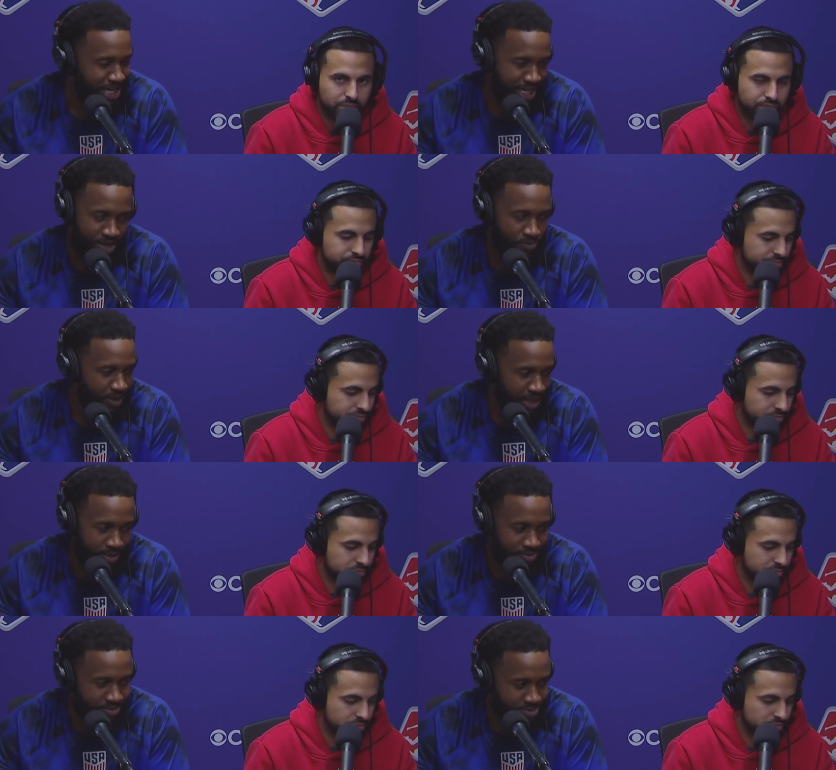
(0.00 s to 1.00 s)
Speaker 1: that they, they
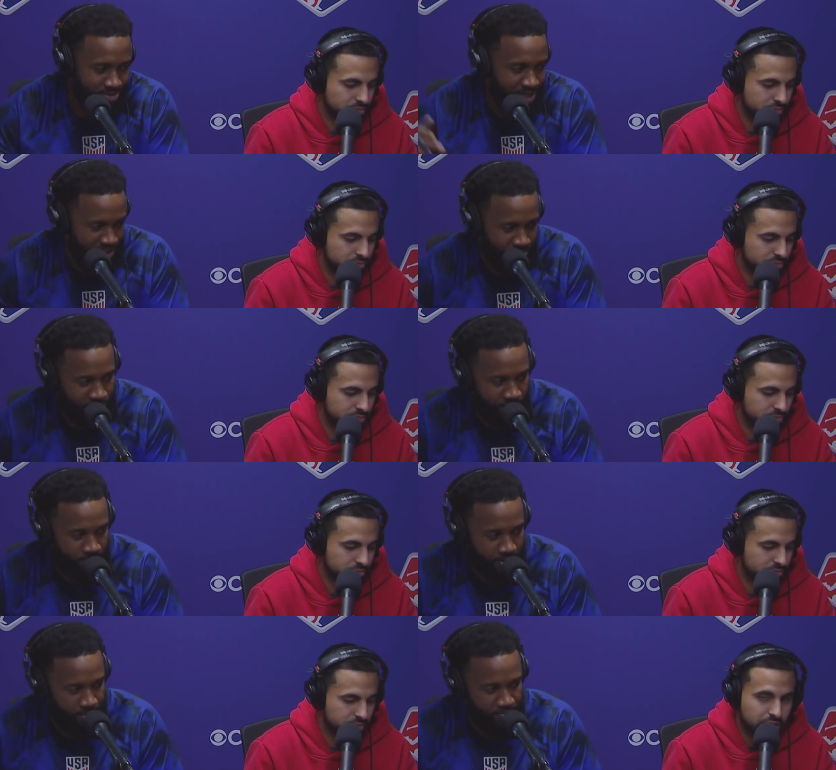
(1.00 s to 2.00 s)
Speaker 2: get the whole damn
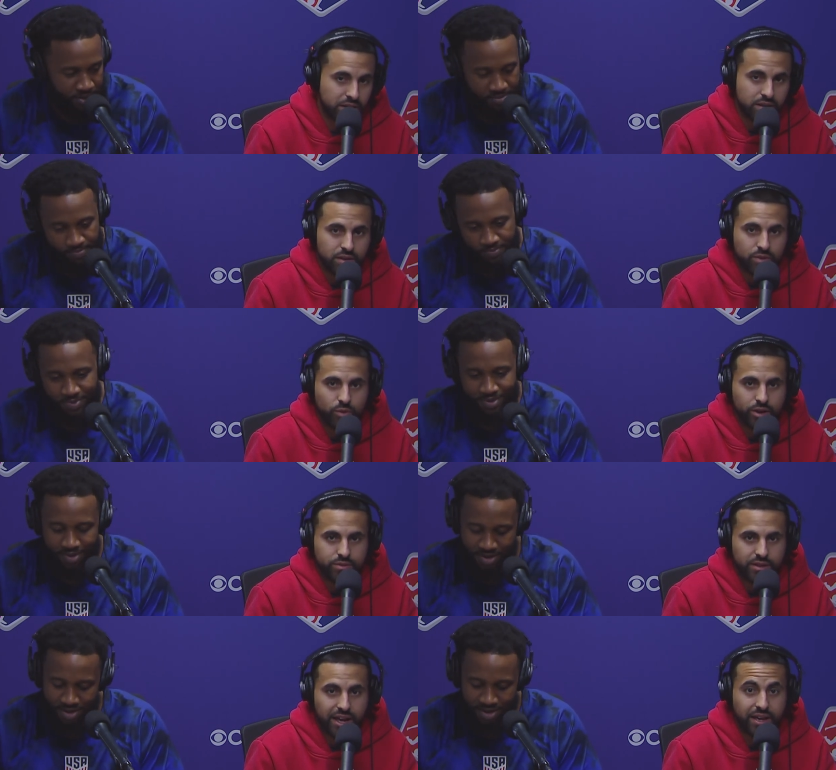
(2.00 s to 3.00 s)
thing. But
Speaker 1: Word.
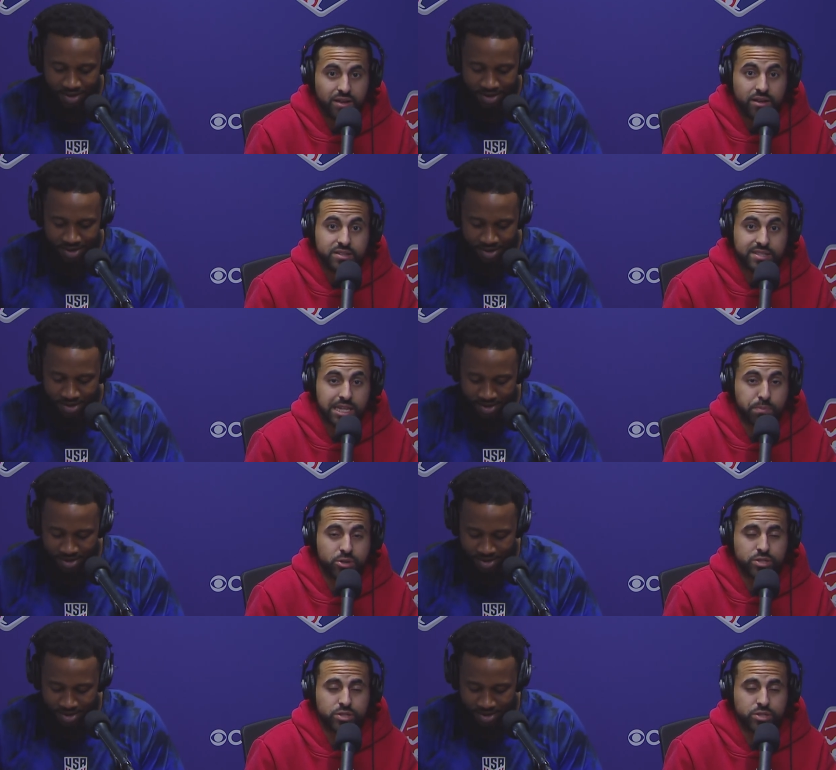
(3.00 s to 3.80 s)
Hey, sleepers